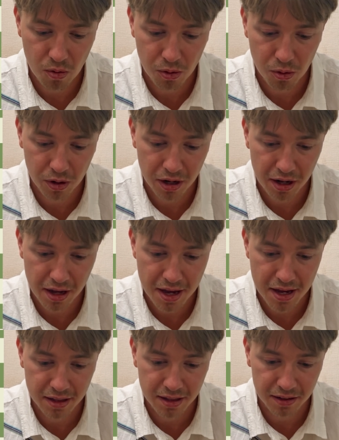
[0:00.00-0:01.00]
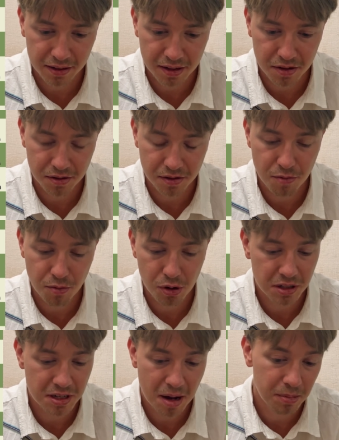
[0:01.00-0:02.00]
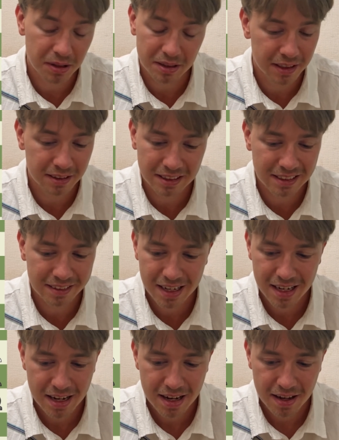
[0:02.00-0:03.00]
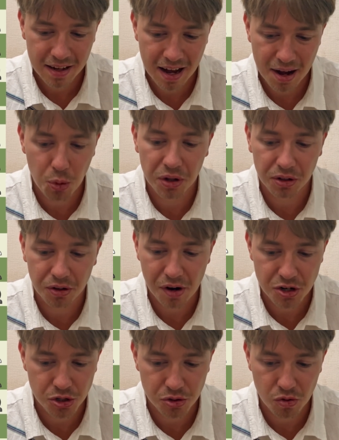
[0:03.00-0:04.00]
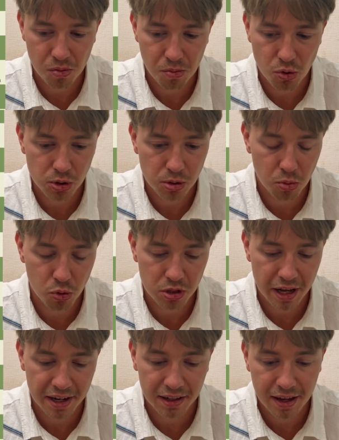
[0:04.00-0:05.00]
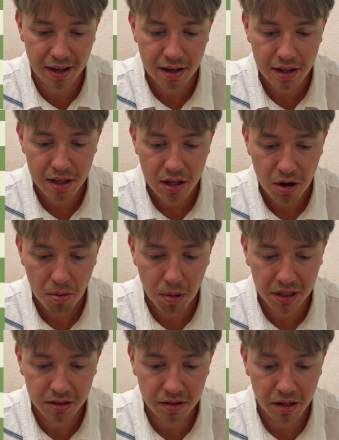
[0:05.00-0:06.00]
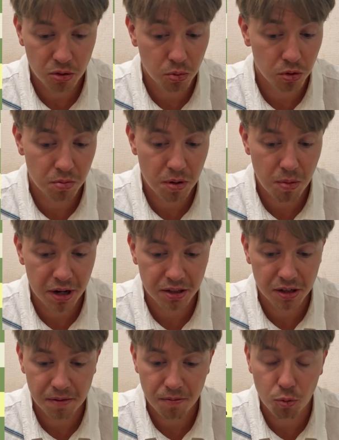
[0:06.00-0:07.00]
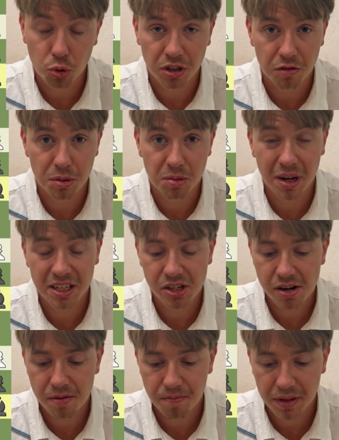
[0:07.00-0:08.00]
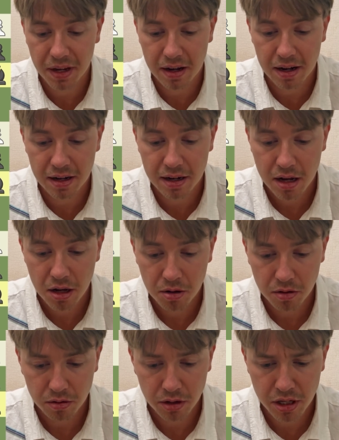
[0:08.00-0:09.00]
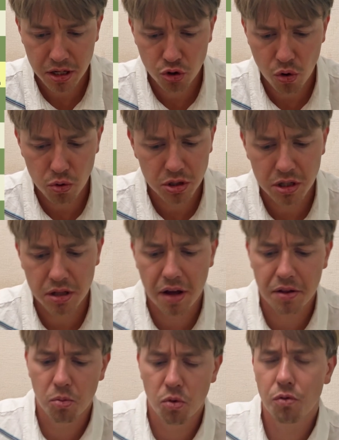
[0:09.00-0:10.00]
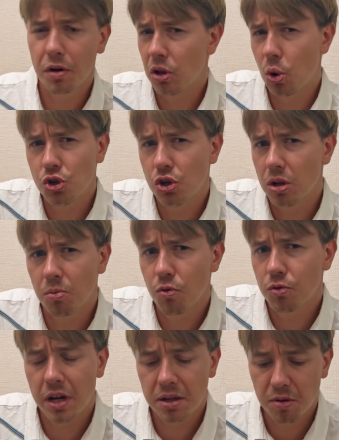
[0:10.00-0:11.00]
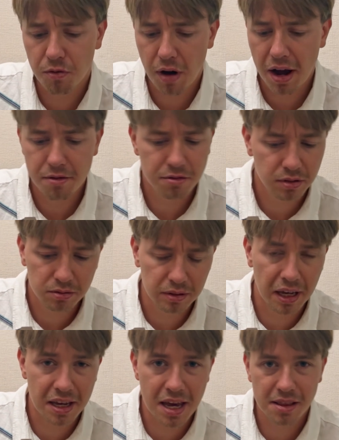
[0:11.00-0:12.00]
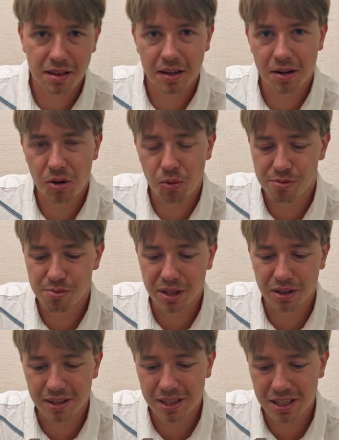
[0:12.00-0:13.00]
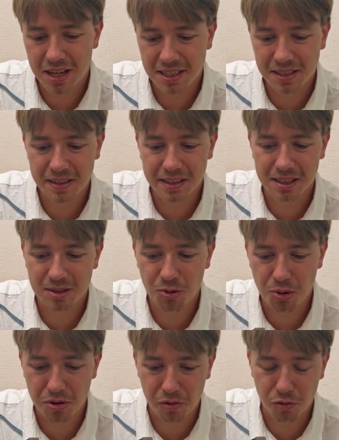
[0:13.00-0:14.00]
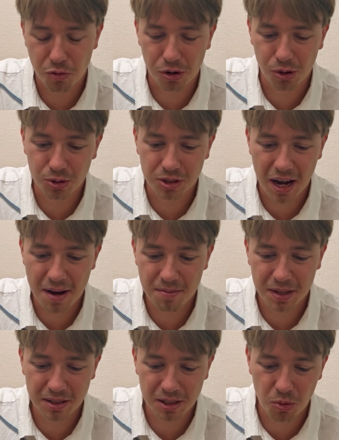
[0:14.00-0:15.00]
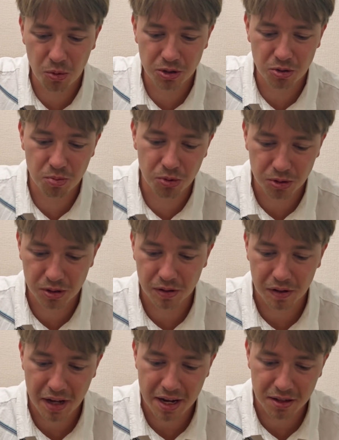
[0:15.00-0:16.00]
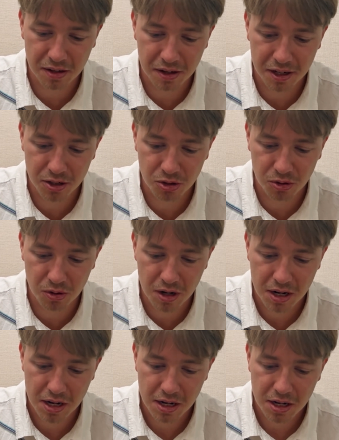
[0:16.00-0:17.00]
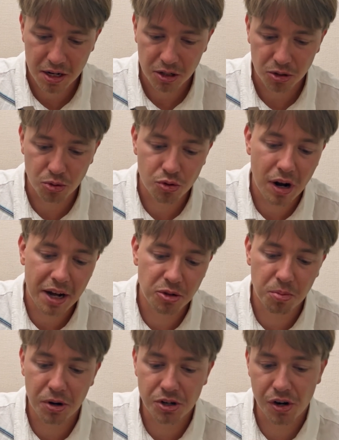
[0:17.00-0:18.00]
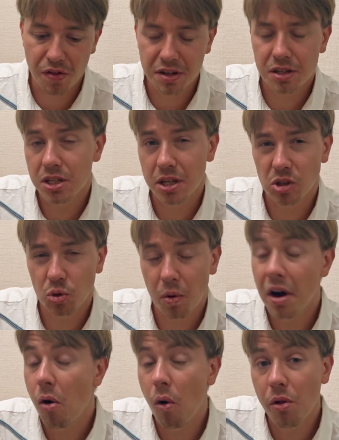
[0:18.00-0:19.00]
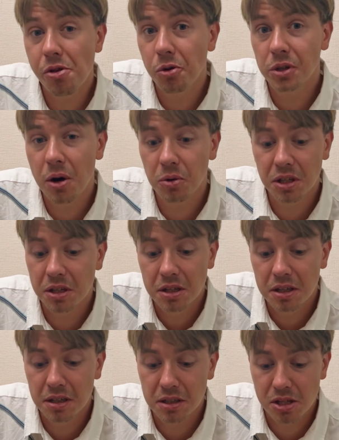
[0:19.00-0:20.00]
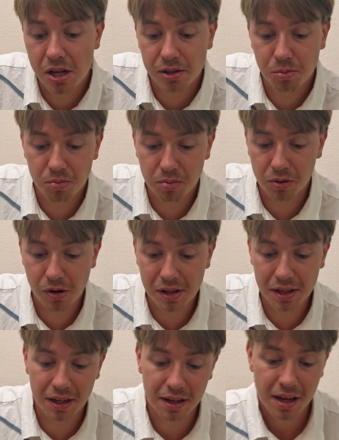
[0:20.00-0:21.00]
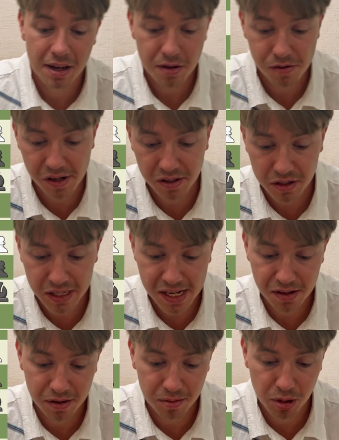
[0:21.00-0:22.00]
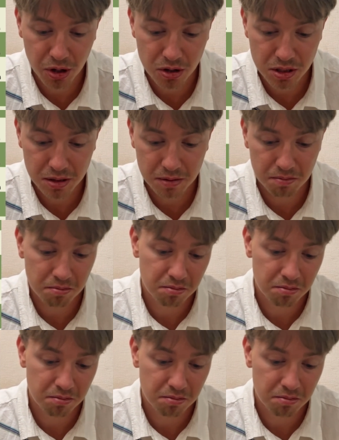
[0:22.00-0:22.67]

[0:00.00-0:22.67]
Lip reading: rook a8 and e3, for example, and I will crash through most likely. But that would be better, would have been better. He chose another move, a logical move, knight b5. Again, we've been discussing this for a long time, that he wants to put the knight here to try to pressure the d6 square, although now he is not really threatening anything because